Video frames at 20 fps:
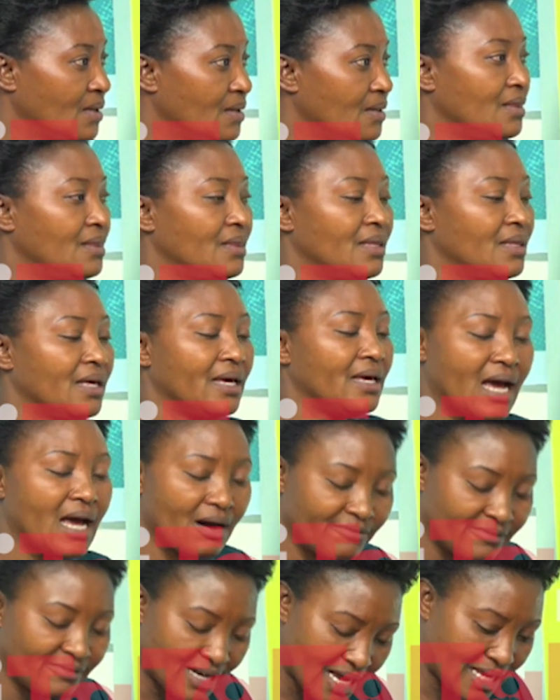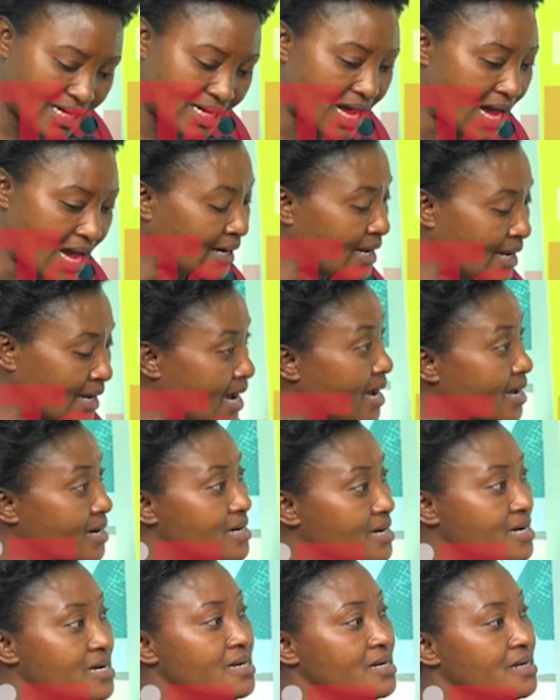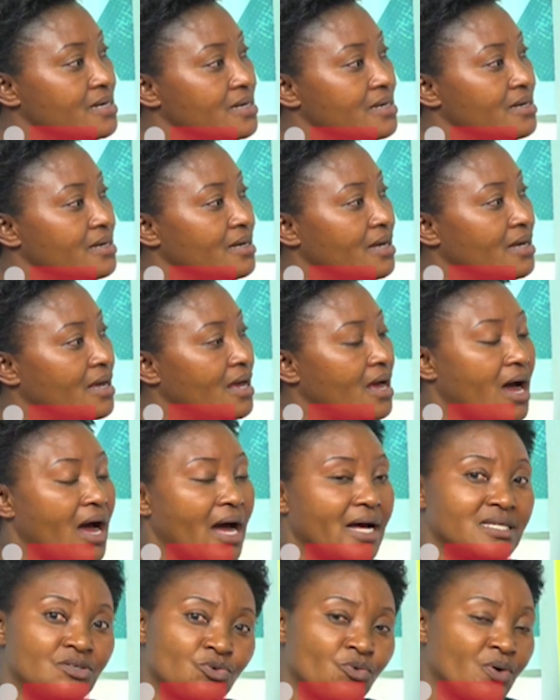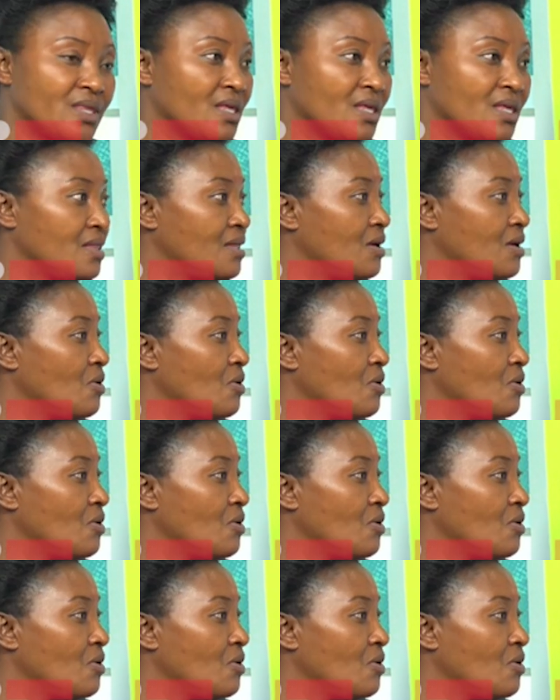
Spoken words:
They have died unheard. As to whether they were